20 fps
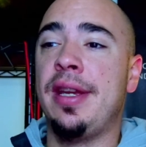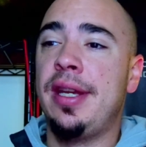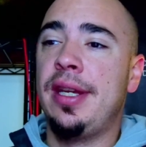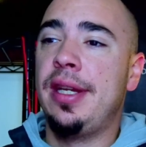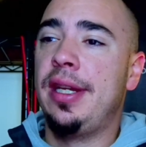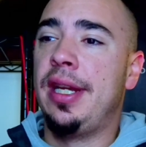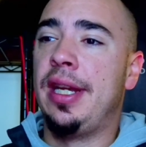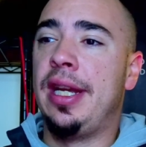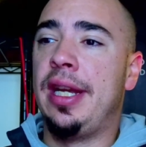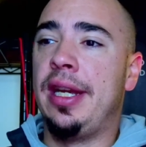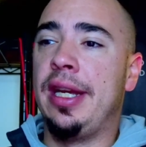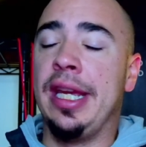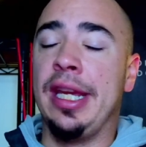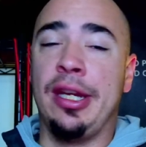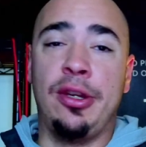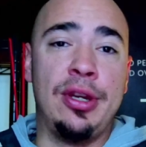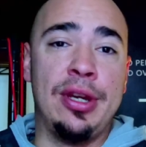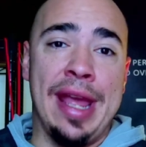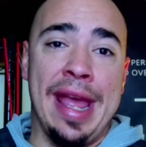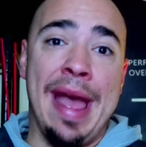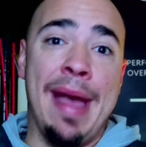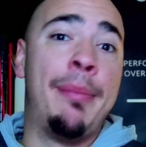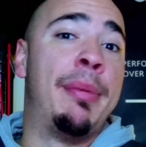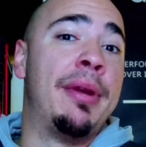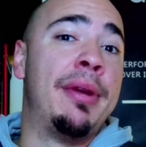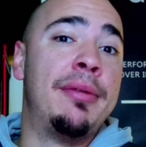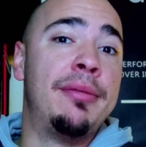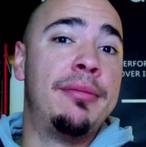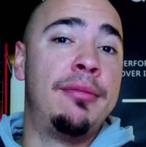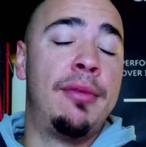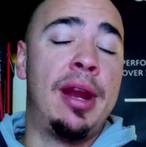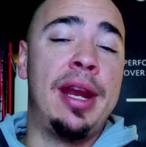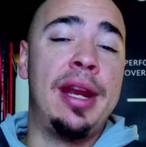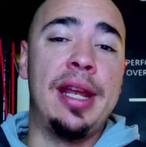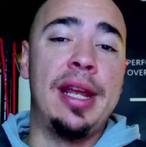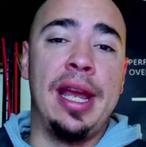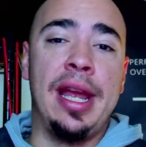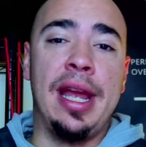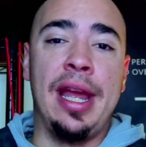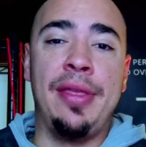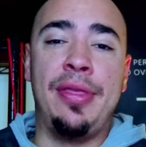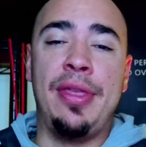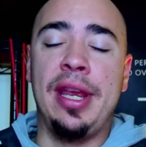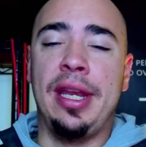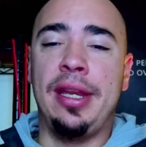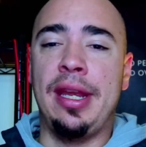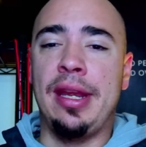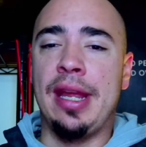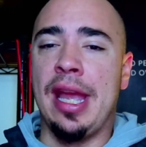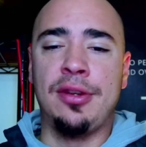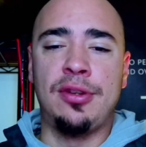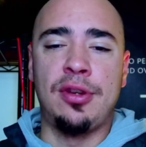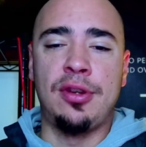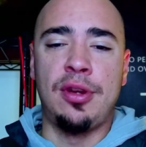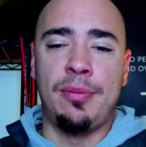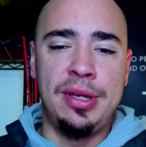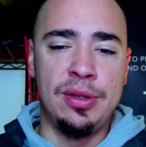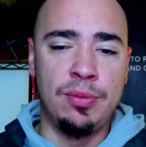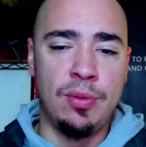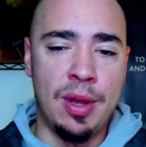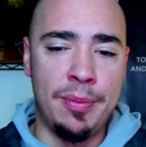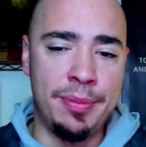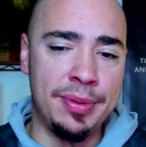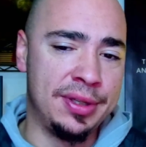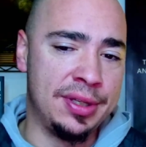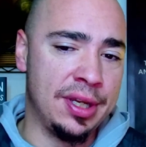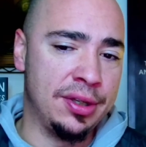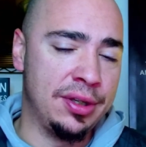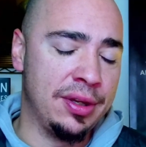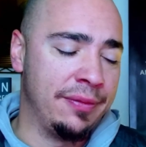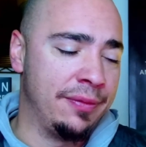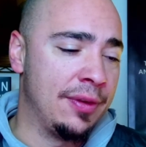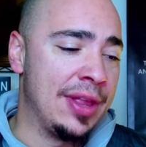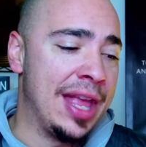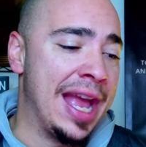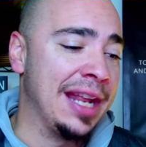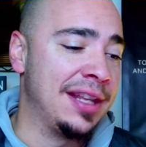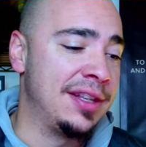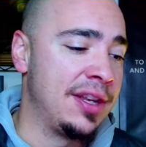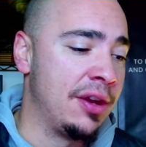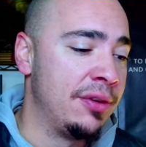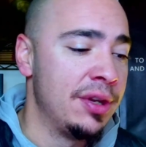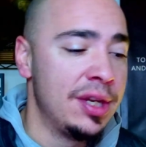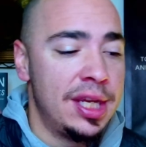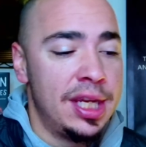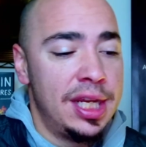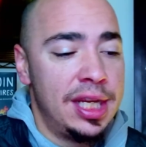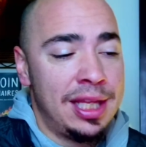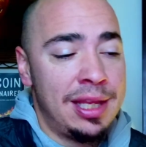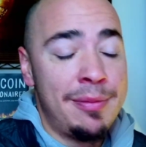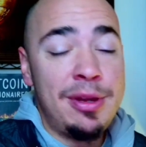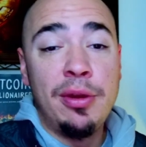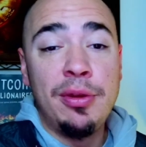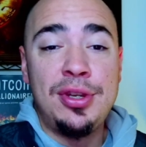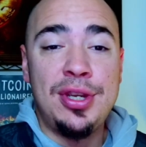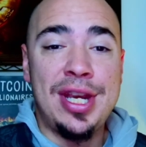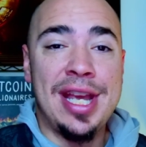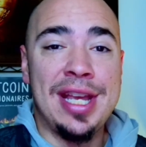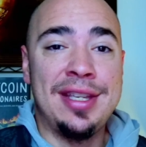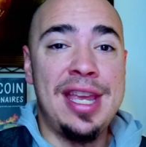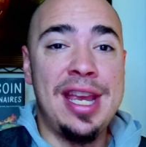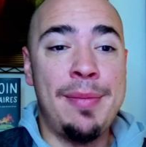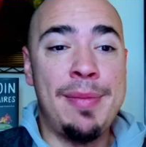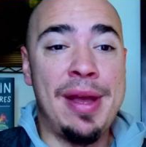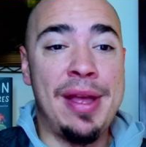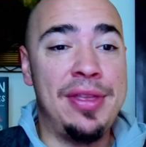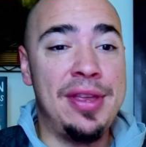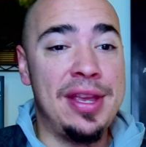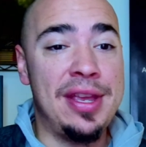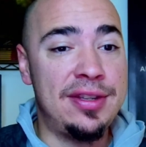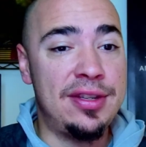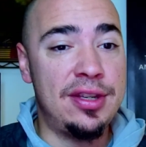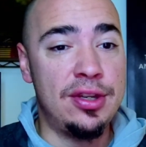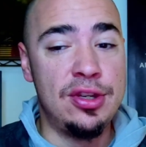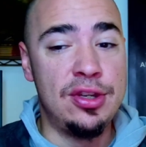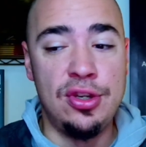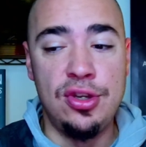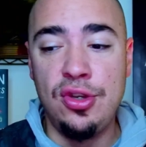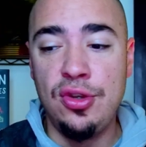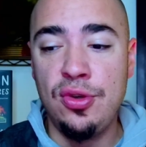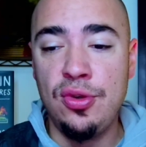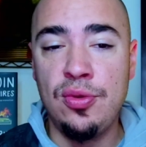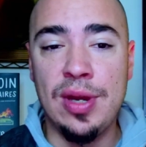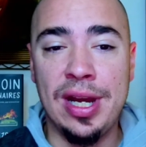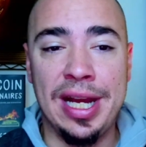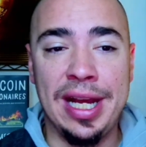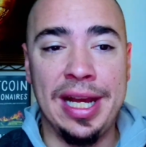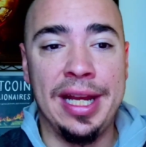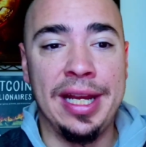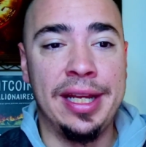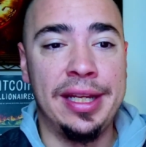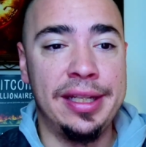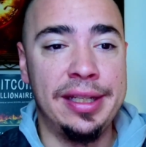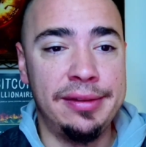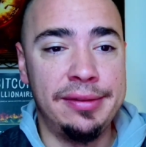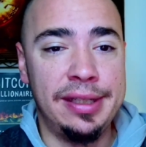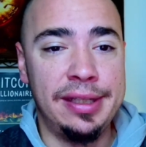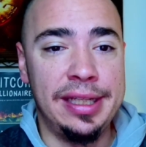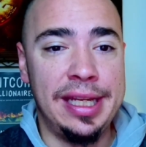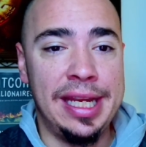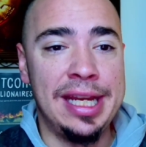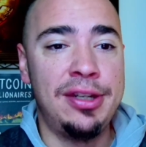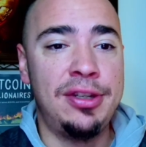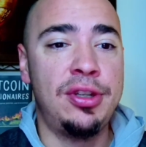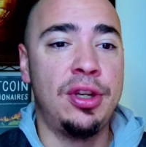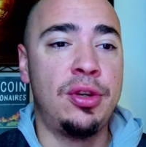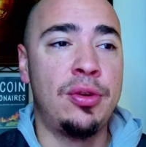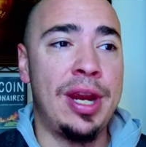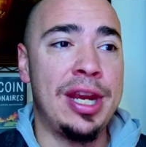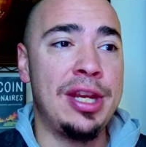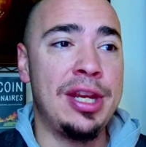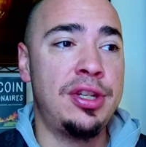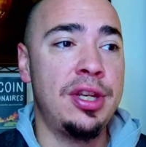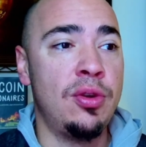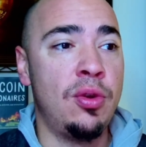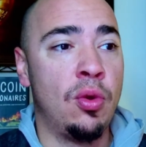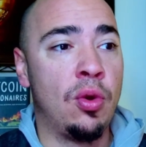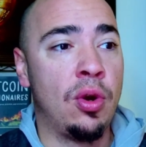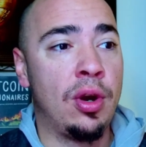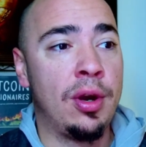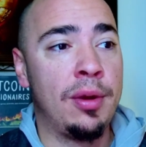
It could happen, right? I think XRP is well positioned for that. So let me know what you guys think about this new integration or